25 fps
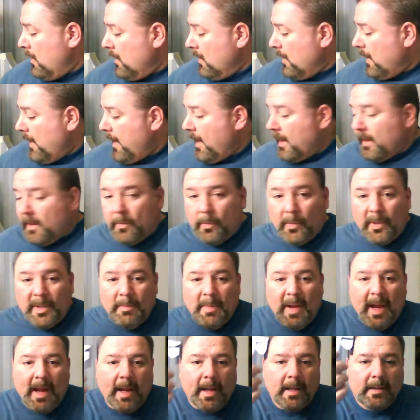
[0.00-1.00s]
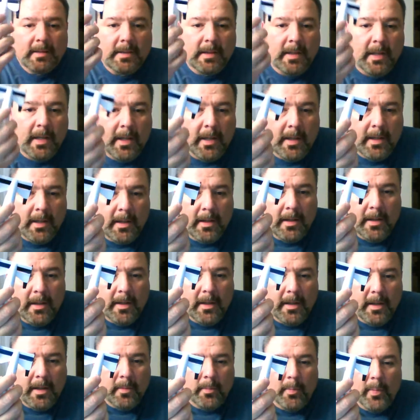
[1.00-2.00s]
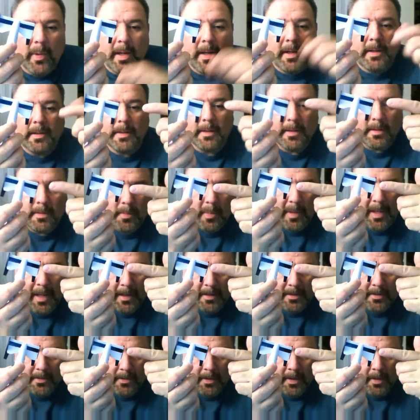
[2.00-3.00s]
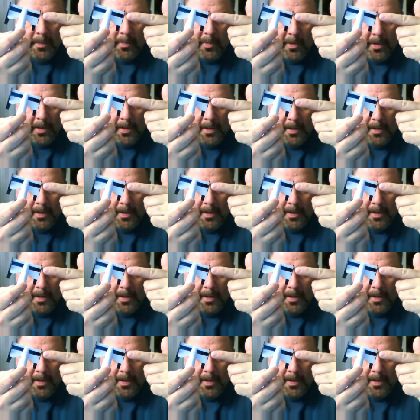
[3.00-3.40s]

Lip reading: I had to remask and paint this black stripe right